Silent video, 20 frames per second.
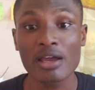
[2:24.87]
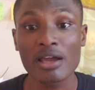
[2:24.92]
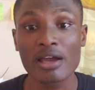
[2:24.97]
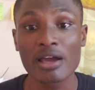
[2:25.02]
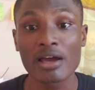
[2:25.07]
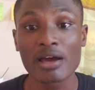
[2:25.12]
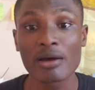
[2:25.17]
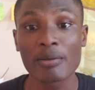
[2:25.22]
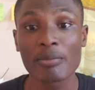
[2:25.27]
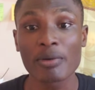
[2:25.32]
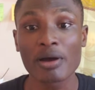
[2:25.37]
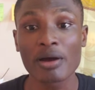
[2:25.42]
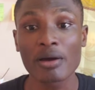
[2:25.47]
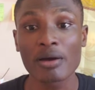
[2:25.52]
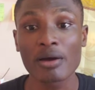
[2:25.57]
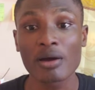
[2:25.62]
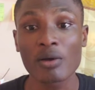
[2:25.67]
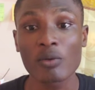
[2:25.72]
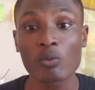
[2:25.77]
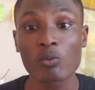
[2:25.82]

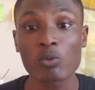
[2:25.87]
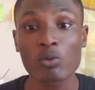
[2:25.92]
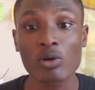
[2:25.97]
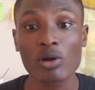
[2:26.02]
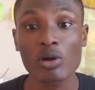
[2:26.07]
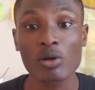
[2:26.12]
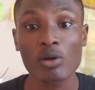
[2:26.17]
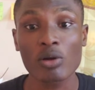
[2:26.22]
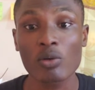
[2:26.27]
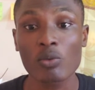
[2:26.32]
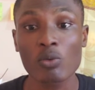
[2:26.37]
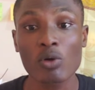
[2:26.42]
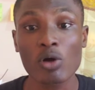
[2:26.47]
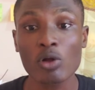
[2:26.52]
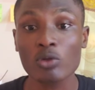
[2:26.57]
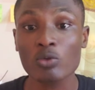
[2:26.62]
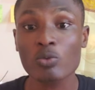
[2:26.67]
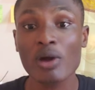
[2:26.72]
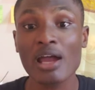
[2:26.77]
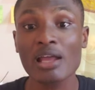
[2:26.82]
a
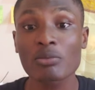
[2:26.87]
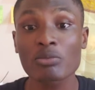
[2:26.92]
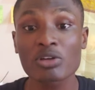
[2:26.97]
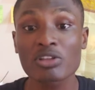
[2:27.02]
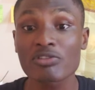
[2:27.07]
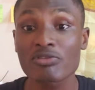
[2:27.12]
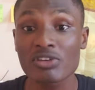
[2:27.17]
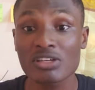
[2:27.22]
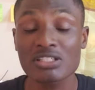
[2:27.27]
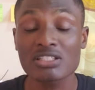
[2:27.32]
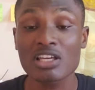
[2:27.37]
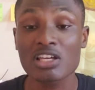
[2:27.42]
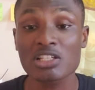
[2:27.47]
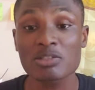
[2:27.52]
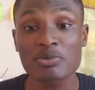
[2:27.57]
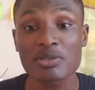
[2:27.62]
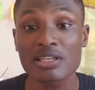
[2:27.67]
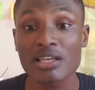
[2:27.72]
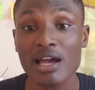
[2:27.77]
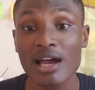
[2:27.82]
worldwide motivational
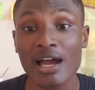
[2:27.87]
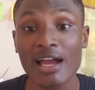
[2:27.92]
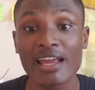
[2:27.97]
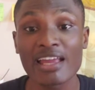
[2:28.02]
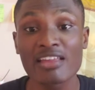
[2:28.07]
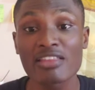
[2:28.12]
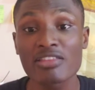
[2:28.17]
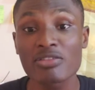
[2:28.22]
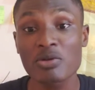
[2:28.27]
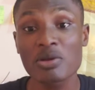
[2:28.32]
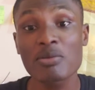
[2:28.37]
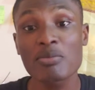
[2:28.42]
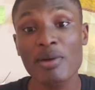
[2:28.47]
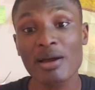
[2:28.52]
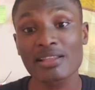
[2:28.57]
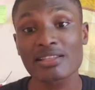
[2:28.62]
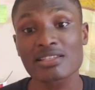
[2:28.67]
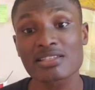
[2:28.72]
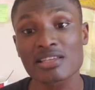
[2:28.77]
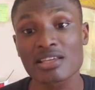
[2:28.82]
speaker in 3
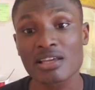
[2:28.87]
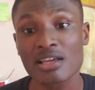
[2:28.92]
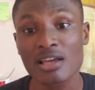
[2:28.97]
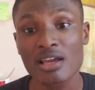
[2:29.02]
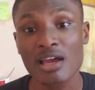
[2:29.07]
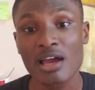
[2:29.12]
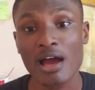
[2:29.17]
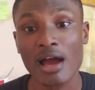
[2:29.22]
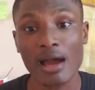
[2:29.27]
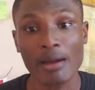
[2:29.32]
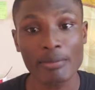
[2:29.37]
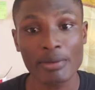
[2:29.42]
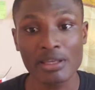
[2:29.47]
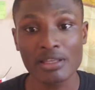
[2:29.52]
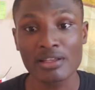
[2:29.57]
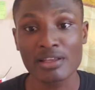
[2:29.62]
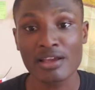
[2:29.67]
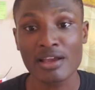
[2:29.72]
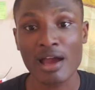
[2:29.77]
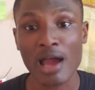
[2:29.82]
months. I
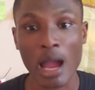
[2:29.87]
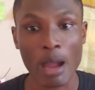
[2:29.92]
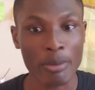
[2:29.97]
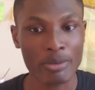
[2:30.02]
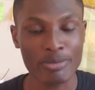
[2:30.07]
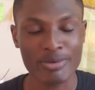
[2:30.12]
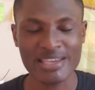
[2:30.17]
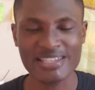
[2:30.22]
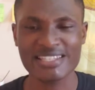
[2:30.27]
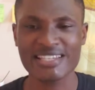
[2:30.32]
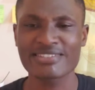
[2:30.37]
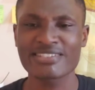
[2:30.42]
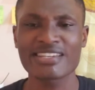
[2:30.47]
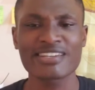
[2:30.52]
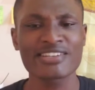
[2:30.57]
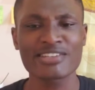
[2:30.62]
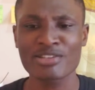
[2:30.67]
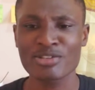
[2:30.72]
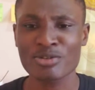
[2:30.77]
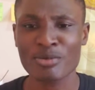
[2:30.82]
mean, be
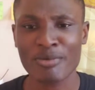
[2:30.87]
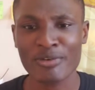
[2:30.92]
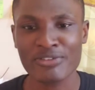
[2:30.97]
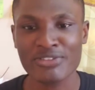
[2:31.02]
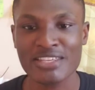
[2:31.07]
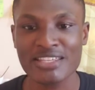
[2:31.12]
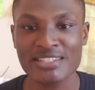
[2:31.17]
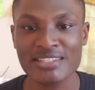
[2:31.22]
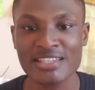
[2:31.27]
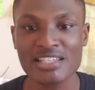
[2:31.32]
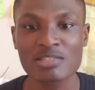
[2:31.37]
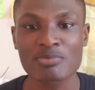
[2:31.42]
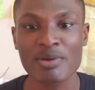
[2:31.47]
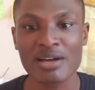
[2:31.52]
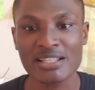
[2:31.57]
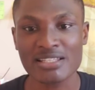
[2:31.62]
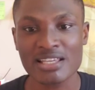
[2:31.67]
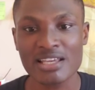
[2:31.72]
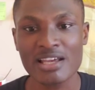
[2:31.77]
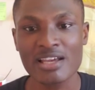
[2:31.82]
exaggerating some of these things,
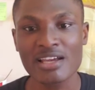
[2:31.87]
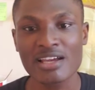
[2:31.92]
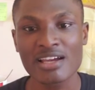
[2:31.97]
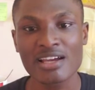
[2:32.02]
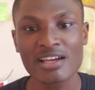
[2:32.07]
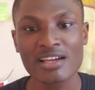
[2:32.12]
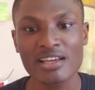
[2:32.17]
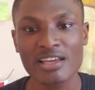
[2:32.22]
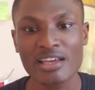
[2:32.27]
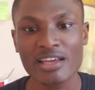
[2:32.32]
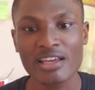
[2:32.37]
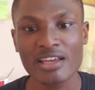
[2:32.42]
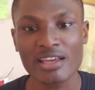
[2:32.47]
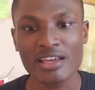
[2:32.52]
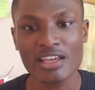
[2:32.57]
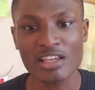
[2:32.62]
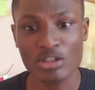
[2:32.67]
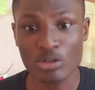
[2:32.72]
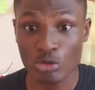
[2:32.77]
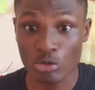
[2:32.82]
but
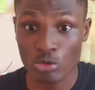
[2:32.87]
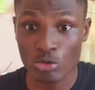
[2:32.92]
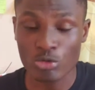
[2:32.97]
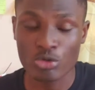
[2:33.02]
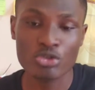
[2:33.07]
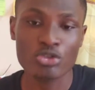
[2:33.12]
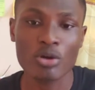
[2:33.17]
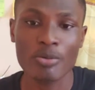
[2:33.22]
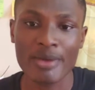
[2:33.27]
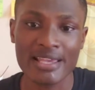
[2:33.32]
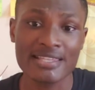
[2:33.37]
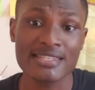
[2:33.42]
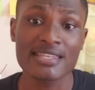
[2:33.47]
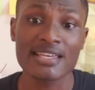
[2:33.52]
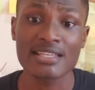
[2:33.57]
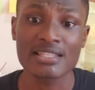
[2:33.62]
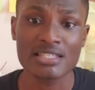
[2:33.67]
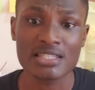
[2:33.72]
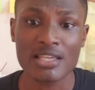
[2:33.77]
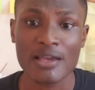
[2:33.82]
it's true to some
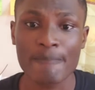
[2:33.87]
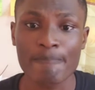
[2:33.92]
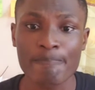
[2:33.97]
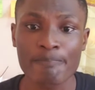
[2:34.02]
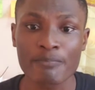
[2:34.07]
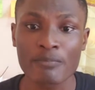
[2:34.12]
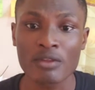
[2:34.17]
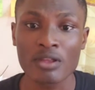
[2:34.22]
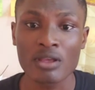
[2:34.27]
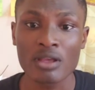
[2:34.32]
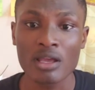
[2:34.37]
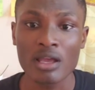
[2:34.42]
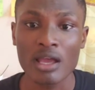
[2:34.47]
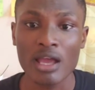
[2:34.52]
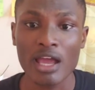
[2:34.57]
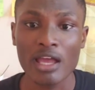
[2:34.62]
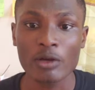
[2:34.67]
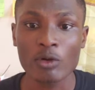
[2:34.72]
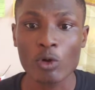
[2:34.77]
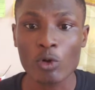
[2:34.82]
extent.
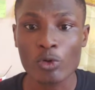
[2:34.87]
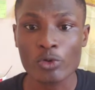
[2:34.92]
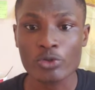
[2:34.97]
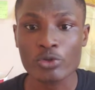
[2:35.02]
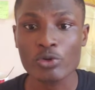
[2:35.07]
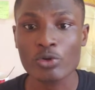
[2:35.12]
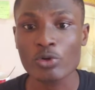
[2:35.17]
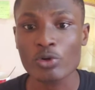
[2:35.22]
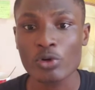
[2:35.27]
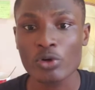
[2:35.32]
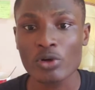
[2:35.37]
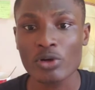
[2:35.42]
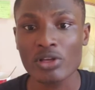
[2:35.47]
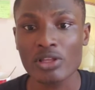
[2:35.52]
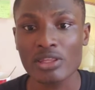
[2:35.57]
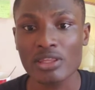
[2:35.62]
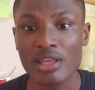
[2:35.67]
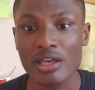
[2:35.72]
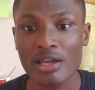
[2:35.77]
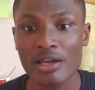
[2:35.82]
And also,
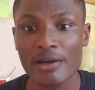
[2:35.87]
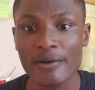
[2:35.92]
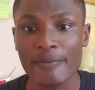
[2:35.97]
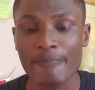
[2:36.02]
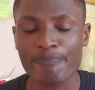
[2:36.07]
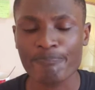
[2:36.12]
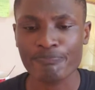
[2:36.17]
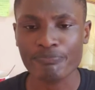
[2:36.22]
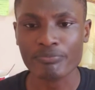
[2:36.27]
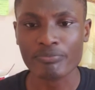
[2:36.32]
the